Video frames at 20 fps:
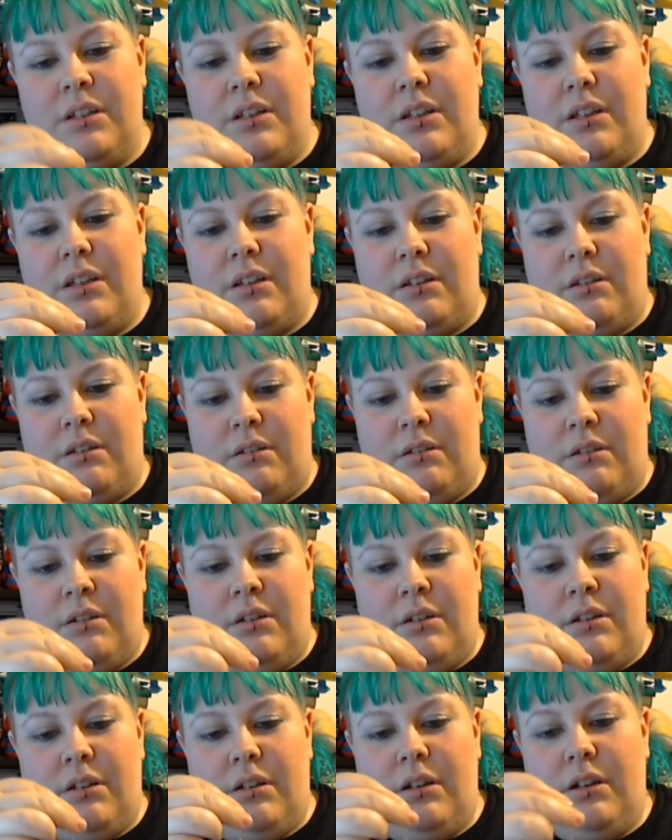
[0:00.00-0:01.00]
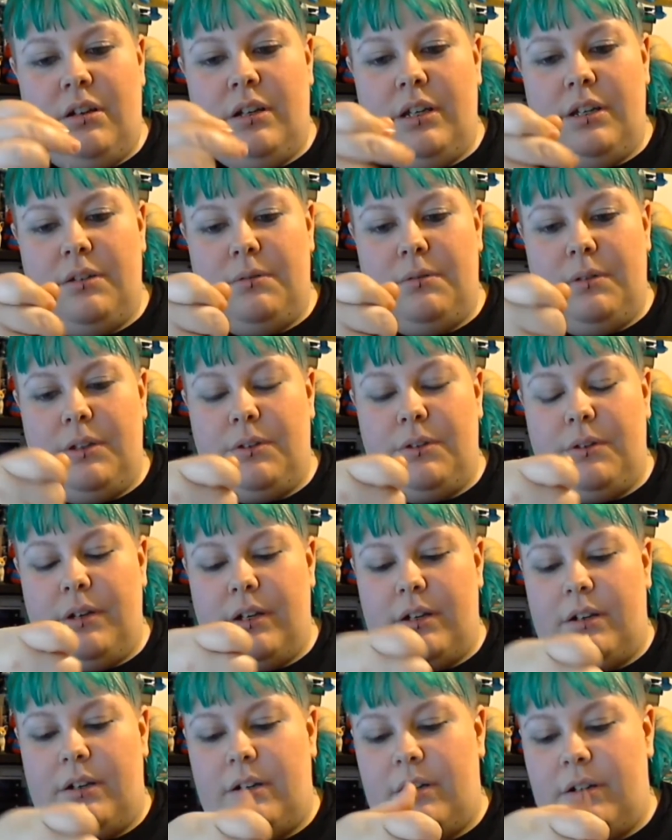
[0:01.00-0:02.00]
oh, I need to rethread.
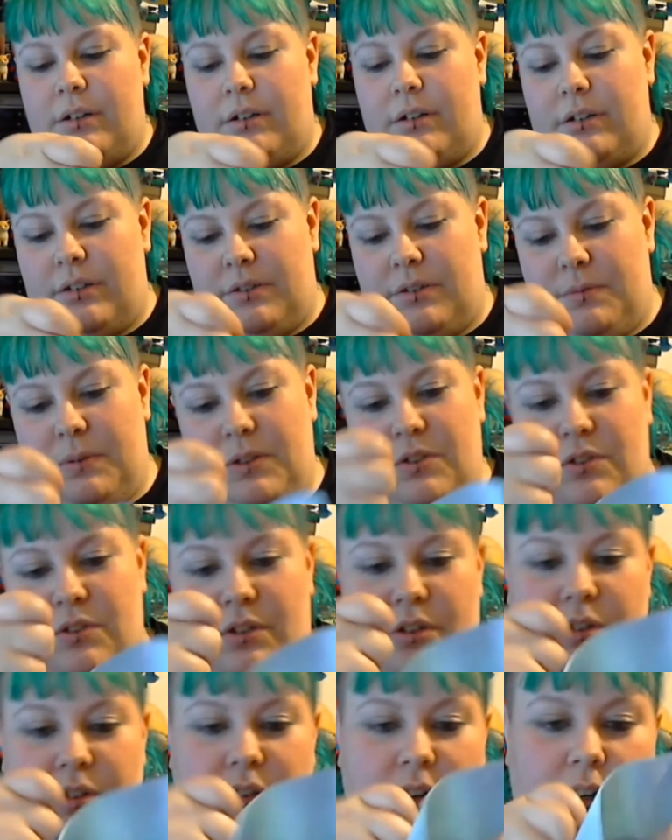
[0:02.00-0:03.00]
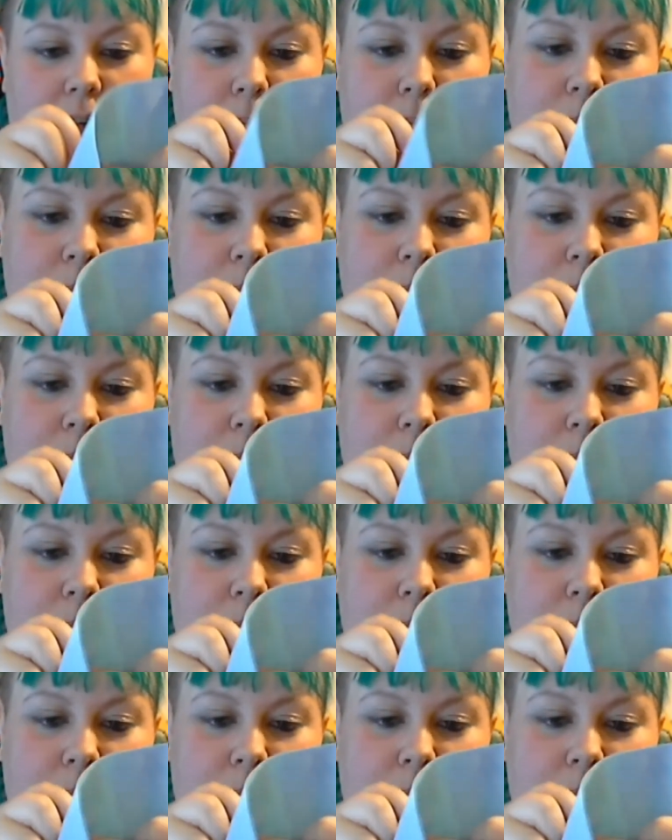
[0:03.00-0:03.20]
Oh, the sponge's gone dry.